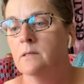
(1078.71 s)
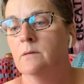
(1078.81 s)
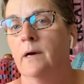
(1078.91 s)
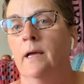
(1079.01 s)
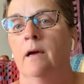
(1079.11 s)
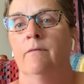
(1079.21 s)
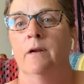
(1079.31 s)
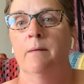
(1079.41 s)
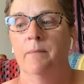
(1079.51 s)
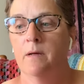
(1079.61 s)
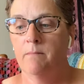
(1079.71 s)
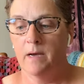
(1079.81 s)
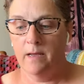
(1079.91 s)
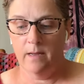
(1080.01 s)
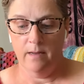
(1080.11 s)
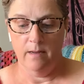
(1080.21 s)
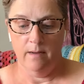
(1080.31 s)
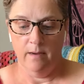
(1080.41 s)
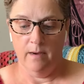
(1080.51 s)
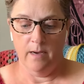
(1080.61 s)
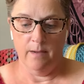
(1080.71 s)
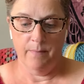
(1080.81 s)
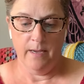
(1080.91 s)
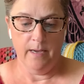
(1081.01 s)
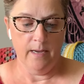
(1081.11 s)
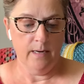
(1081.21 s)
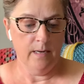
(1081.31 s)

Do I have it up on my iPad?